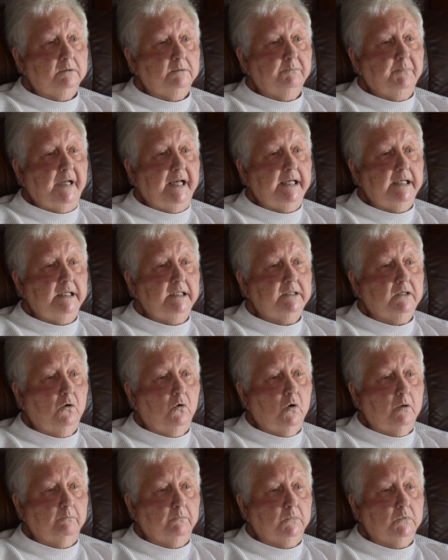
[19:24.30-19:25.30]
Peggy
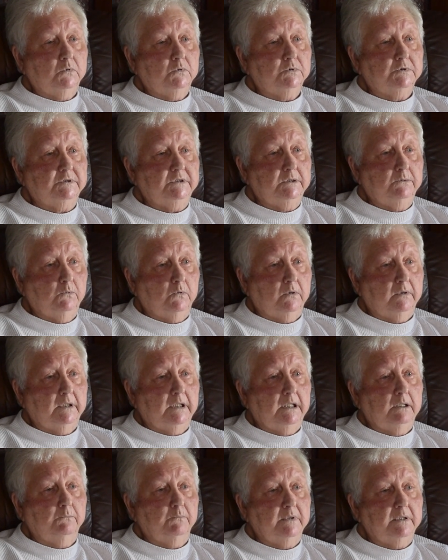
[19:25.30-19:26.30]
Carpenter, she worked
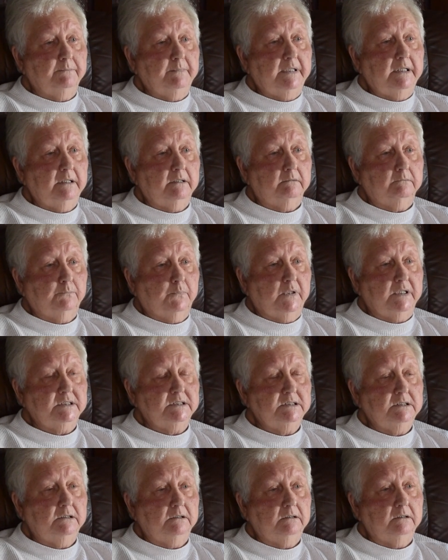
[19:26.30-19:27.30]
there with me at
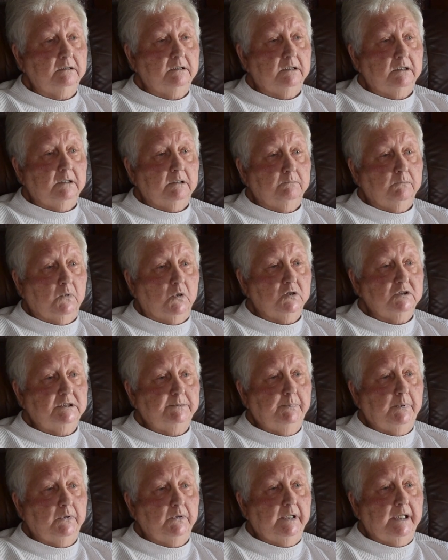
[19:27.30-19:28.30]
pressing. Margie
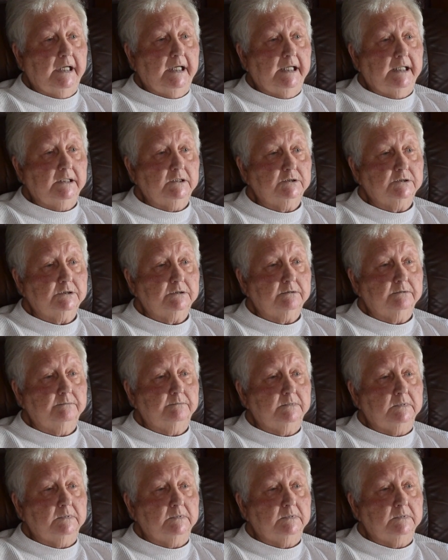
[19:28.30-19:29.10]
Bugash.